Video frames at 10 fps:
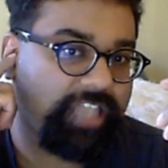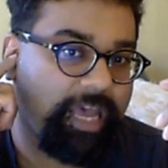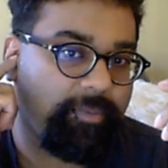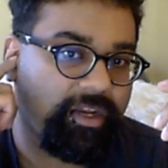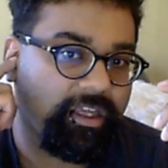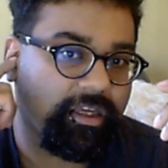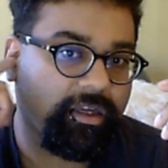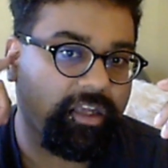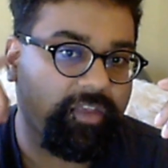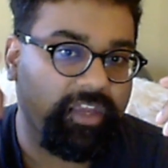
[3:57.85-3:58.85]

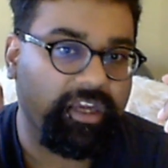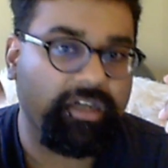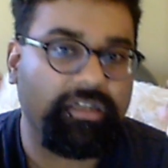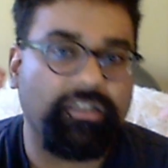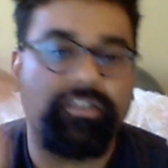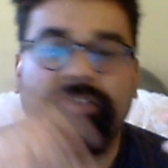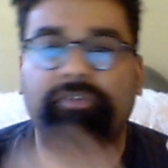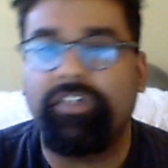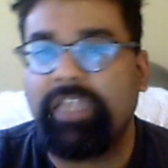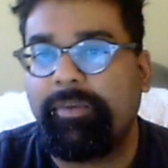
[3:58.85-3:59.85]
happening in the ears for
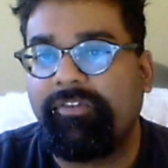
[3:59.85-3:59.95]
some of